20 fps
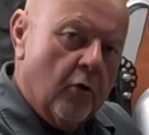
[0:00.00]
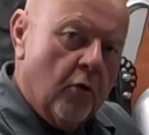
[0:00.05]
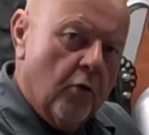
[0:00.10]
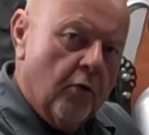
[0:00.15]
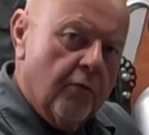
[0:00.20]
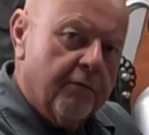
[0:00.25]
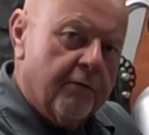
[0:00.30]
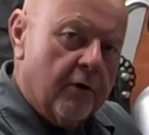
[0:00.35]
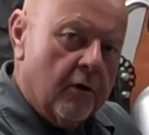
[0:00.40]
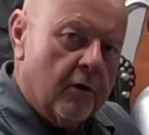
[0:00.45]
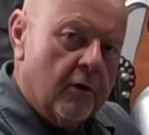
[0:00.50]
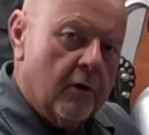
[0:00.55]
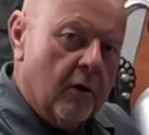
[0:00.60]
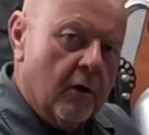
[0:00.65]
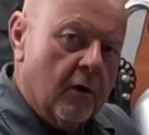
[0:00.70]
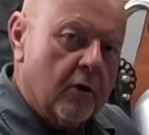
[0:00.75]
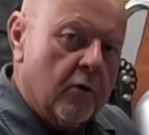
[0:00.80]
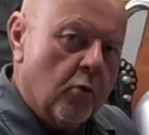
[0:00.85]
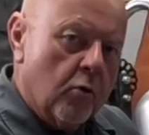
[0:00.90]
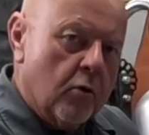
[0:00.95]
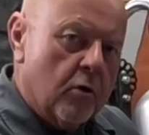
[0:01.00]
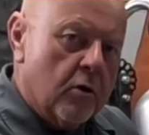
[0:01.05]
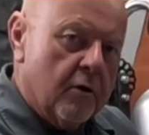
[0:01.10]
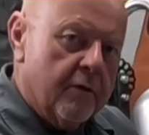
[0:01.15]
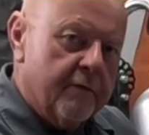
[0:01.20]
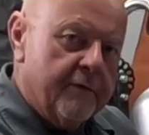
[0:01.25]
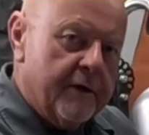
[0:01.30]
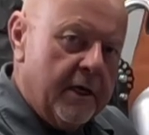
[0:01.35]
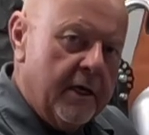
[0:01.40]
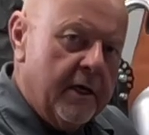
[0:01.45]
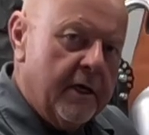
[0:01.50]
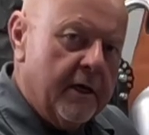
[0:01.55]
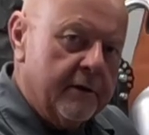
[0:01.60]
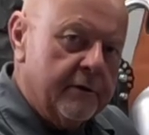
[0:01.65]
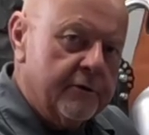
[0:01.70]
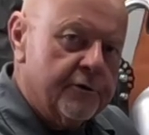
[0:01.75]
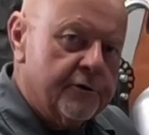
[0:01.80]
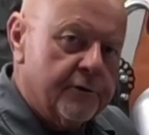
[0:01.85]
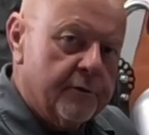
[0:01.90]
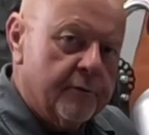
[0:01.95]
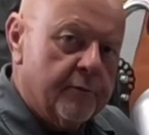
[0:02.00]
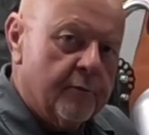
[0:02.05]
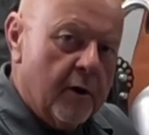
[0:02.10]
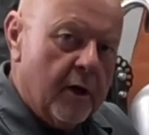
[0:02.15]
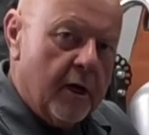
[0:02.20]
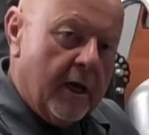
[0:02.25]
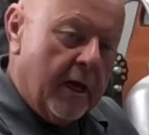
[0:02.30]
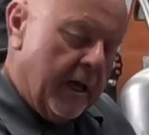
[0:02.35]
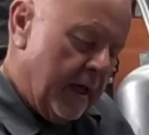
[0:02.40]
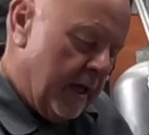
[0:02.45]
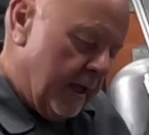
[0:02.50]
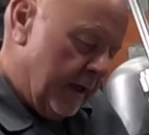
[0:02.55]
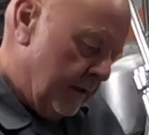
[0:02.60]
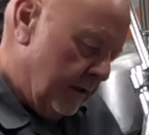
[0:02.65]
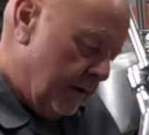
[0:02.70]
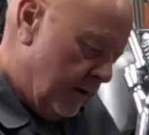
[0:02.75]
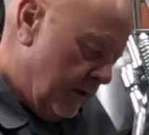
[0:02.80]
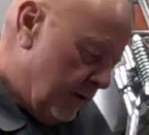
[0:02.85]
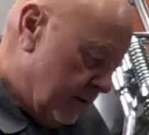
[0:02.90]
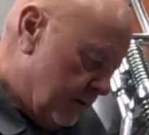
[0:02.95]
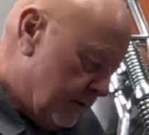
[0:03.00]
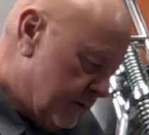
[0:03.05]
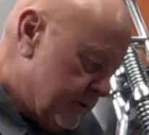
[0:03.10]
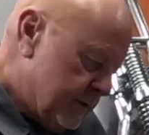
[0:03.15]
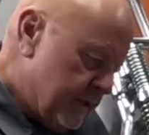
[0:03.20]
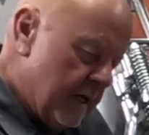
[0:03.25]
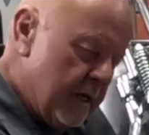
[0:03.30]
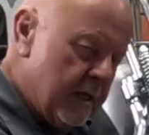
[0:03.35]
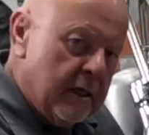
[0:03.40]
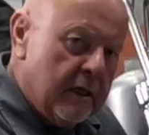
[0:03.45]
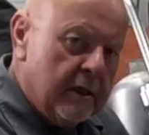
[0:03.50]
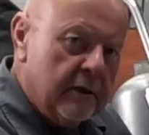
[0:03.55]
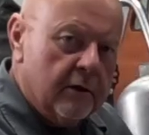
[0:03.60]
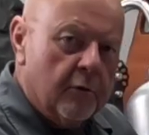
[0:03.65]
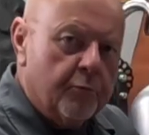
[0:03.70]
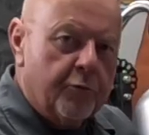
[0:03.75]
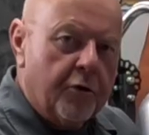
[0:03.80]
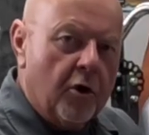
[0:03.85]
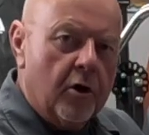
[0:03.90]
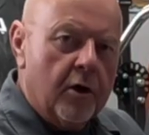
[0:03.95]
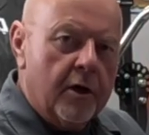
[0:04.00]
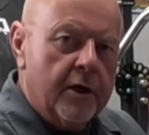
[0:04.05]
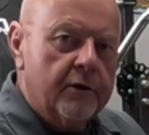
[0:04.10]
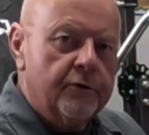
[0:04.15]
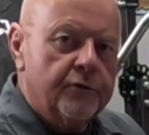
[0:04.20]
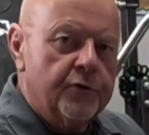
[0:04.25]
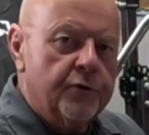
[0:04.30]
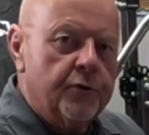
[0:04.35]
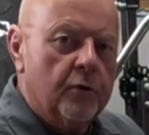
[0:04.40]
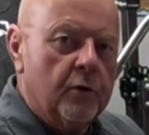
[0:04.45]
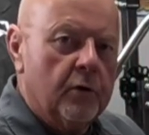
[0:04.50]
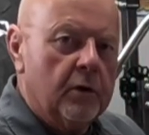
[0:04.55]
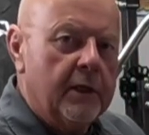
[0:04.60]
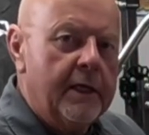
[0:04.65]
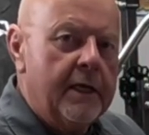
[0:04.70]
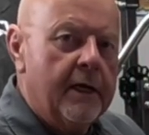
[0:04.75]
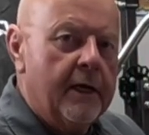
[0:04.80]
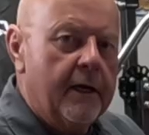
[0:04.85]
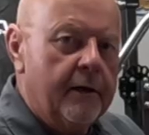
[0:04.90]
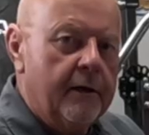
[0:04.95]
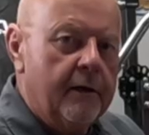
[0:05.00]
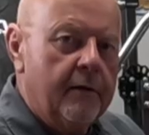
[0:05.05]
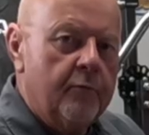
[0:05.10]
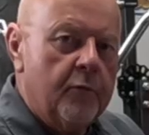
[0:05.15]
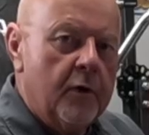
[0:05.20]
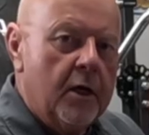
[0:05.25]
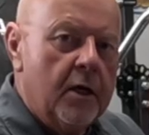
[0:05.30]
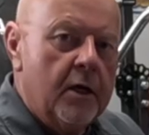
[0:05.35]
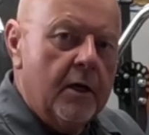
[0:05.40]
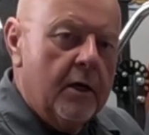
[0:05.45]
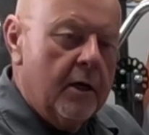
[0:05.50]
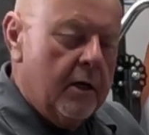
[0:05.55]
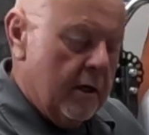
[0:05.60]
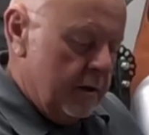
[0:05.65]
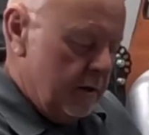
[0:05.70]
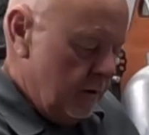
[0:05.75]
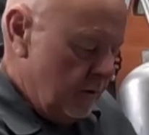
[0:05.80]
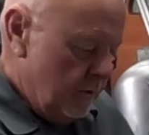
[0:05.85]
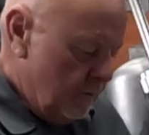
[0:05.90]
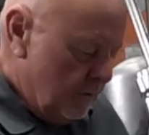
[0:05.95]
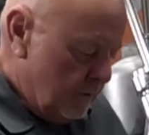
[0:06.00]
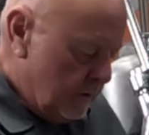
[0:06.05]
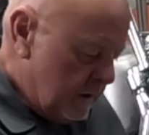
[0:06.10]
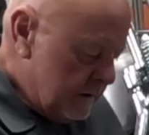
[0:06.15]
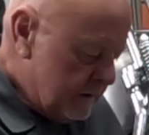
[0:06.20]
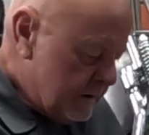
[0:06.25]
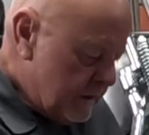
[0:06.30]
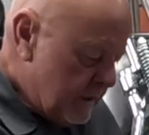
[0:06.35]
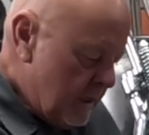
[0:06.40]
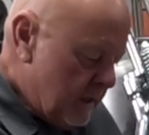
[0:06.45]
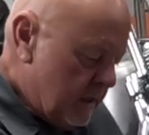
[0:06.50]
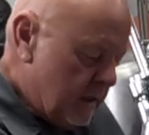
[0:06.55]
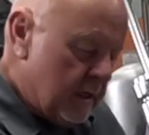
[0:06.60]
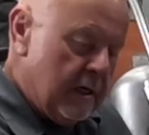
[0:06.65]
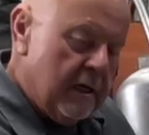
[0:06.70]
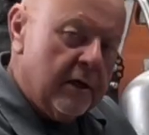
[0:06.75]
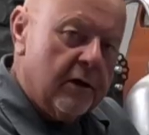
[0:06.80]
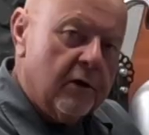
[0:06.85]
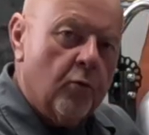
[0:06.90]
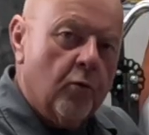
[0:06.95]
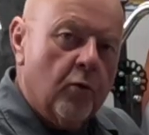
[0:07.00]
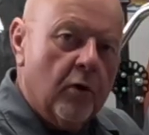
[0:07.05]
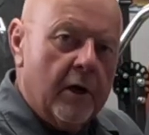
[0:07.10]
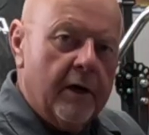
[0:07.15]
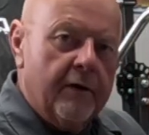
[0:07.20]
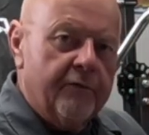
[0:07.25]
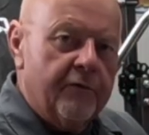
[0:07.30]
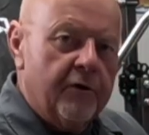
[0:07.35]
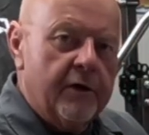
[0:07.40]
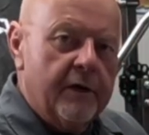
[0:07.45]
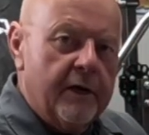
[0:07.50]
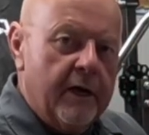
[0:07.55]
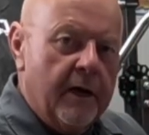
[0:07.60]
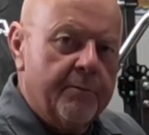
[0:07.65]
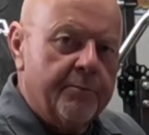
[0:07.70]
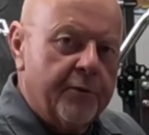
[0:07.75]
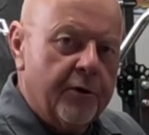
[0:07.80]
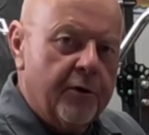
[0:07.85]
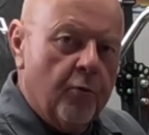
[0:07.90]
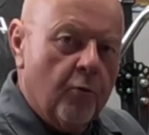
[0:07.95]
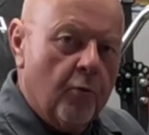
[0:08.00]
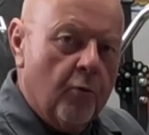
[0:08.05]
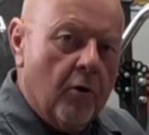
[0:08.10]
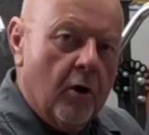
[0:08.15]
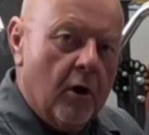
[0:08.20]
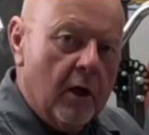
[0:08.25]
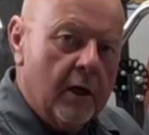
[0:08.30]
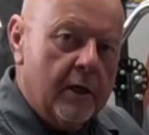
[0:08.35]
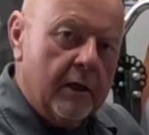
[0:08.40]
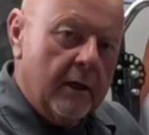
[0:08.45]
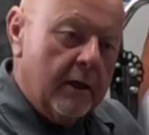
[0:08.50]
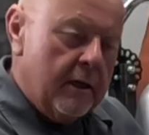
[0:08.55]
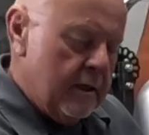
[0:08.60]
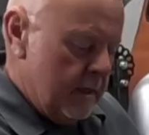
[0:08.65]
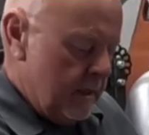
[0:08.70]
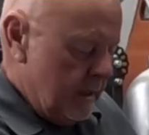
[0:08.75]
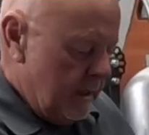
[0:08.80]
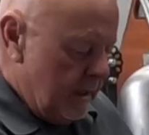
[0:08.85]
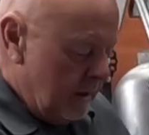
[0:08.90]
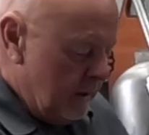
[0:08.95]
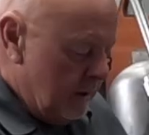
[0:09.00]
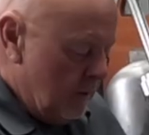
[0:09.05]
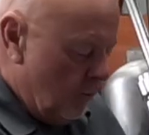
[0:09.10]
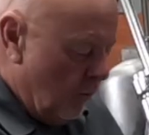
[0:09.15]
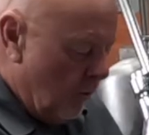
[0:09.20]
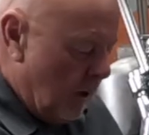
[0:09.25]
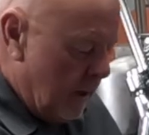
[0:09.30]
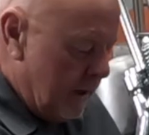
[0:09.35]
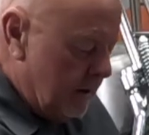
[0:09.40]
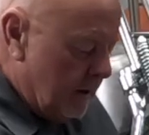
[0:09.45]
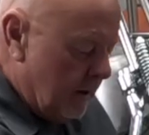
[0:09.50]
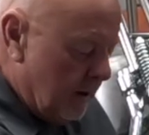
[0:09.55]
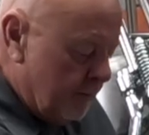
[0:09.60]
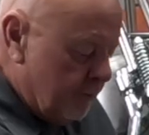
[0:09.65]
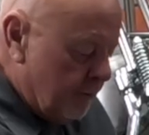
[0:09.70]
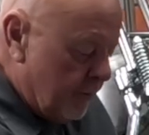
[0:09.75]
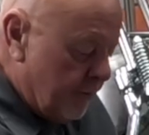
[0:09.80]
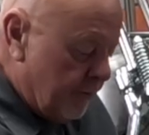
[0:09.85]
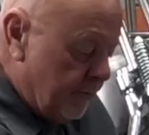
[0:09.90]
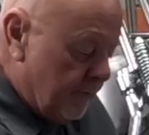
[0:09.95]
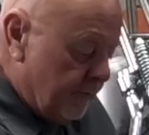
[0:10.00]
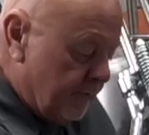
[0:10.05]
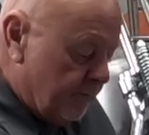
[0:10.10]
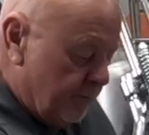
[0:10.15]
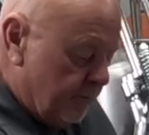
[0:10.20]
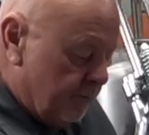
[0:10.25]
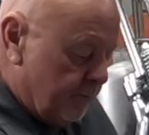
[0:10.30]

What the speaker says: over 1/4 of an inch and taking the parting tool in, you can take it into whatever depth you want, and you wind up with this,